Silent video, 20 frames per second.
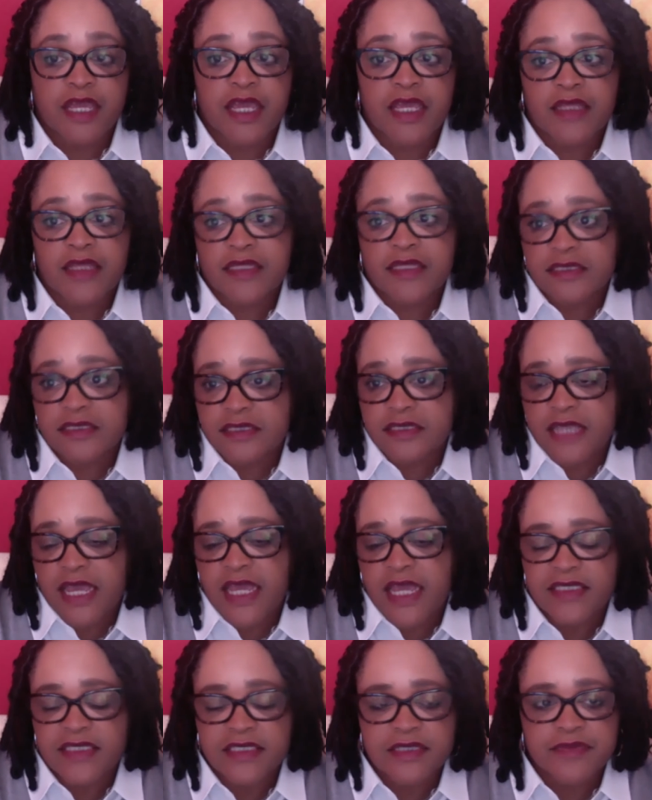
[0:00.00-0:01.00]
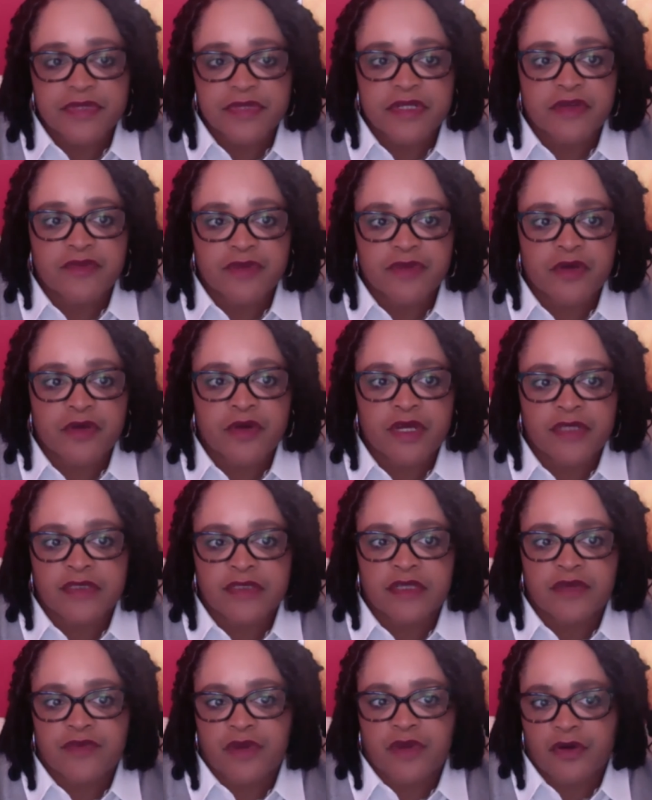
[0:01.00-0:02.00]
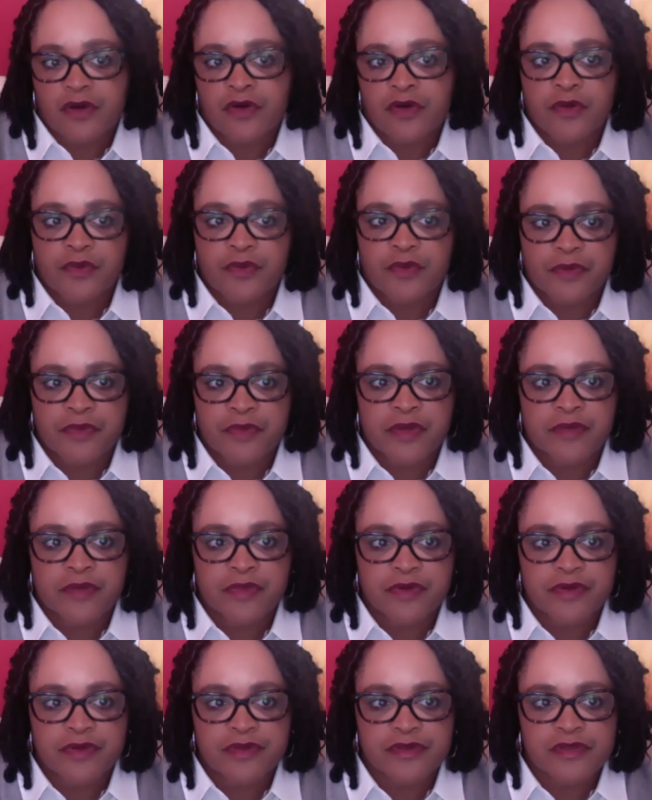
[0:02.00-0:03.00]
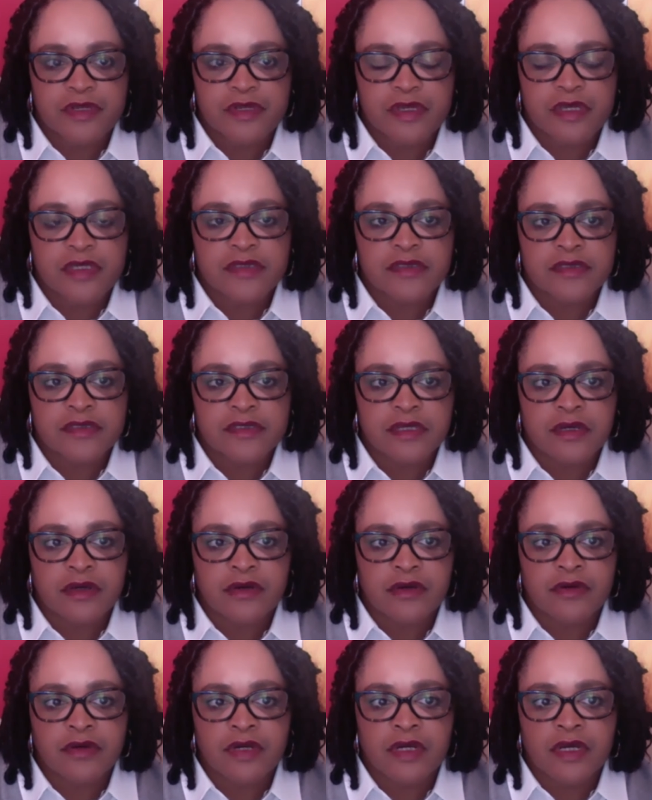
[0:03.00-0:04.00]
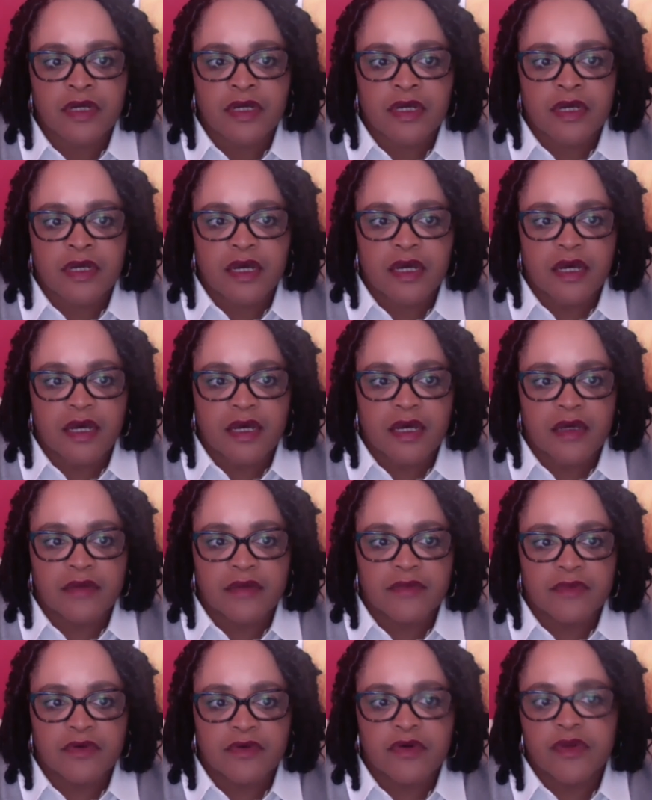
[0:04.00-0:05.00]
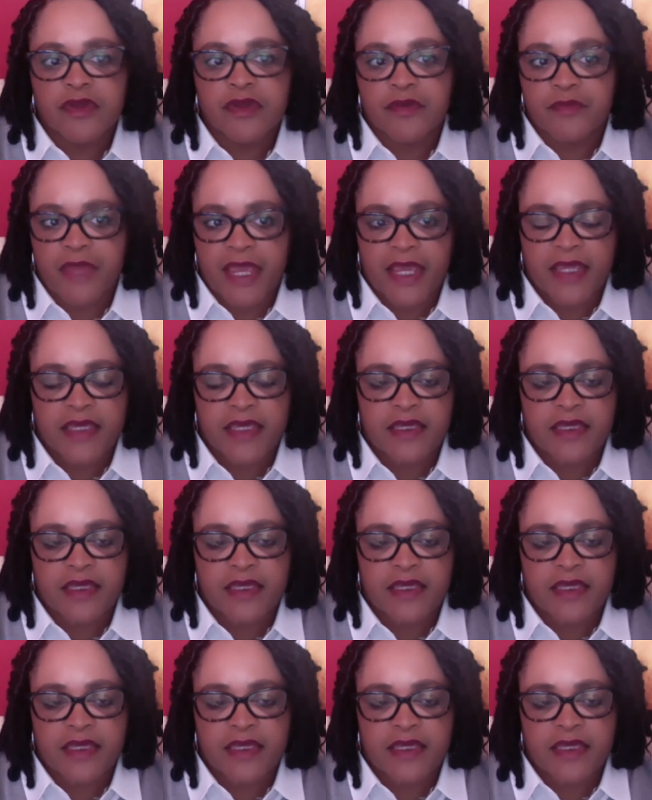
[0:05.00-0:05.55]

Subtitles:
And this has actually been a request of our corporate members. And so on the back